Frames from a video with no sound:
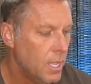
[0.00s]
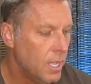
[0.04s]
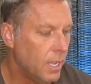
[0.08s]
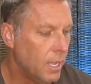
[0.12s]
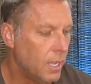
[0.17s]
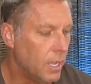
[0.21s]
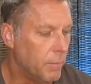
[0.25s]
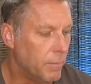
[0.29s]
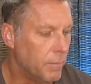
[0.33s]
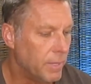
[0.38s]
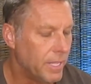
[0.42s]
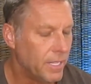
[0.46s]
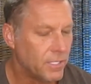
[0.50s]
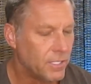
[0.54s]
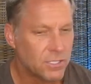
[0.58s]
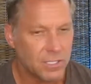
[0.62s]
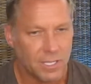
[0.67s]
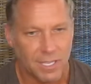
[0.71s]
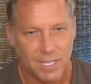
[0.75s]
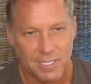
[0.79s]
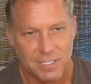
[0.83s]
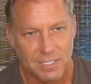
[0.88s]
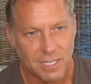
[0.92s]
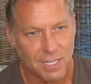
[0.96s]
Um, it's
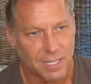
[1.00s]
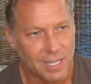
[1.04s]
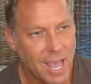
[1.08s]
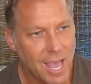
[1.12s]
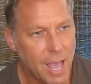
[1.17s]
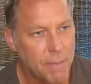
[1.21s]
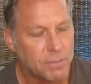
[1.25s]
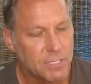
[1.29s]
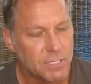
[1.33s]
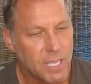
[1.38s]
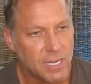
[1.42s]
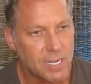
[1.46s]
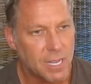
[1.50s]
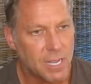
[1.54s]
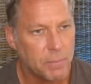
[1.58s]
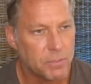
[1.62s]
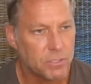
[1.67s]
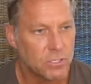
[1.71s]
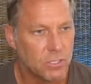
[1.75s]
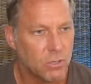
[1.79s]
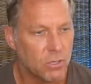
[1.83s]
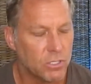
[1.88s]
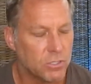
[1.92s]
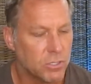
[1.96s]
it's a lopsided
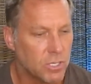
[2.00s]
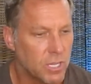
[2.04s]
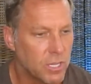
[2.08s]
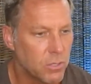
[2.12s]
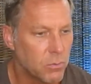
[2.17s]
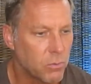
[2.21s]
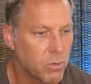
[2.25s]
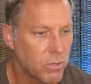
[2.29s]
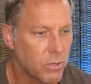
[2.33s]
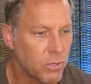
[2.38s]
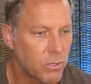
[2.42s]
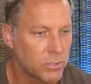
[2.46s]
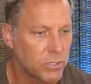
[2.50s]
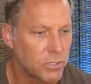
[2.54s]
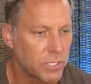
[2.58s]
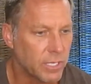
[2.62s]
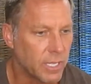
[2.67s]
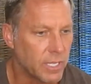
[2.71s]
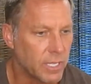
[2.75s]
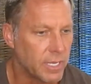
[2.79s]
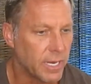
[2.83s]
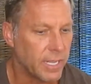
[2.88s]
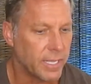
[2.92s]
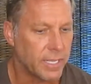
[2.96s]
episode. It's another one of those
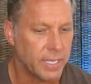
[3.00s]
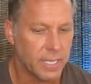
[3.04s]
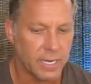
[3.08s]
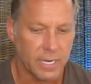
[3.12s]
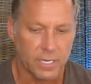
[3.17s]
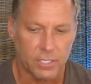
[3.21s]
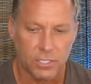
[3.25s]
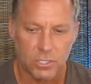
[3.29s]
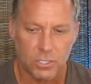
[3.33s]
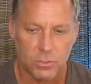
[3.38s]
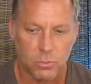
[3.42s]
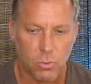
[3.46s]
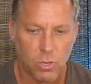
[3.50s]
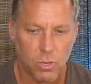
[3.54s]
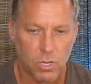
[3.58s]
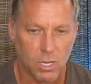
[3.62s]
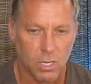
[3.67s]
that, that again I just want